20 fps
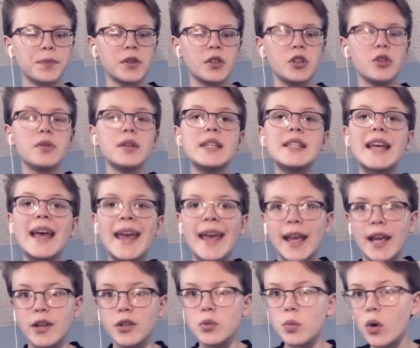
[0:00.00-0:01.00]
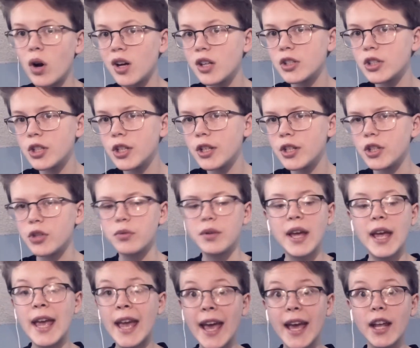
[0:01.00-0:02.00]
you need to hand wash it. You
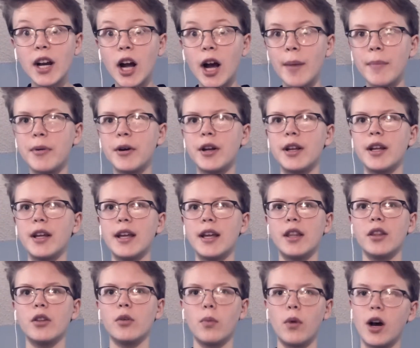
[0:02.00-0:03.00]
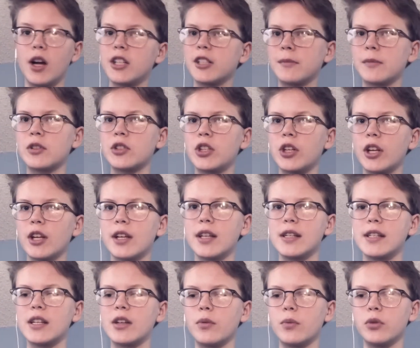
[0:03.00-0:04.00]
cannot put it in the washing machine
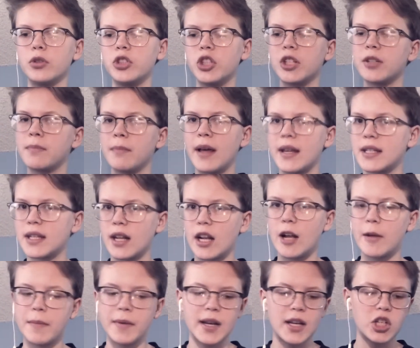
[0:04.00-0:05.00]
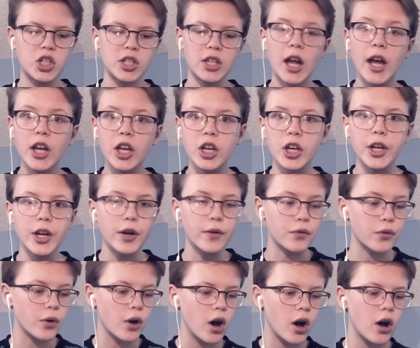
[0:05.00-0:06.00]
because it will just mess it up, and it's just not good
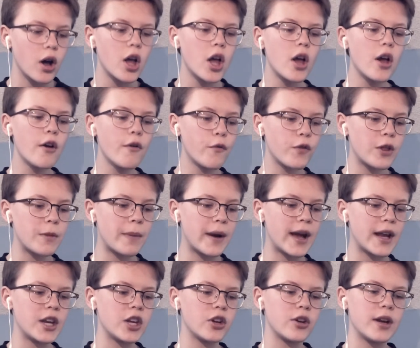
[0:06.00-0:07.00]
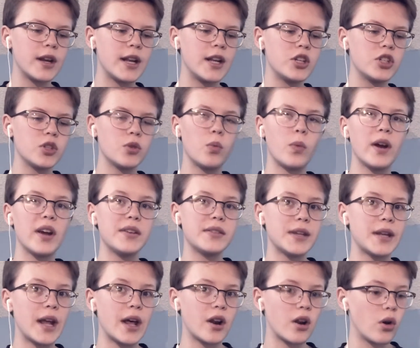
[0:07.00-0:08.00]
overall for the binder, and it just wears
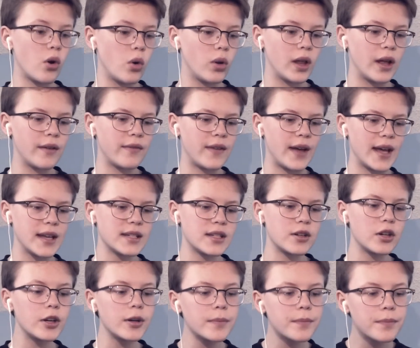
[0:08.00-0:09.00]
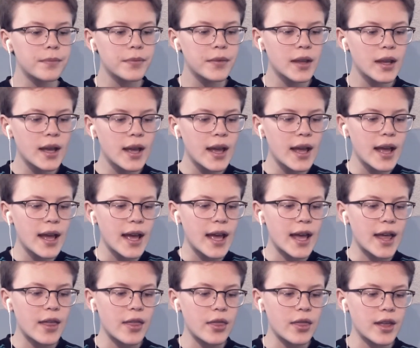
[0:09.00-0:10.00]
it out a whole lot faster.
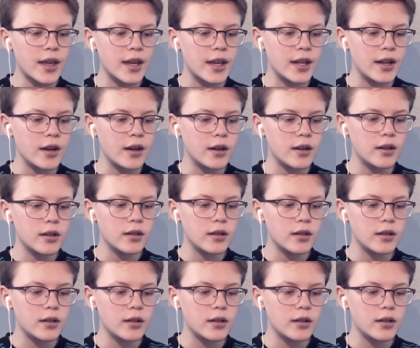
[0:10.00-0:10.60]
And then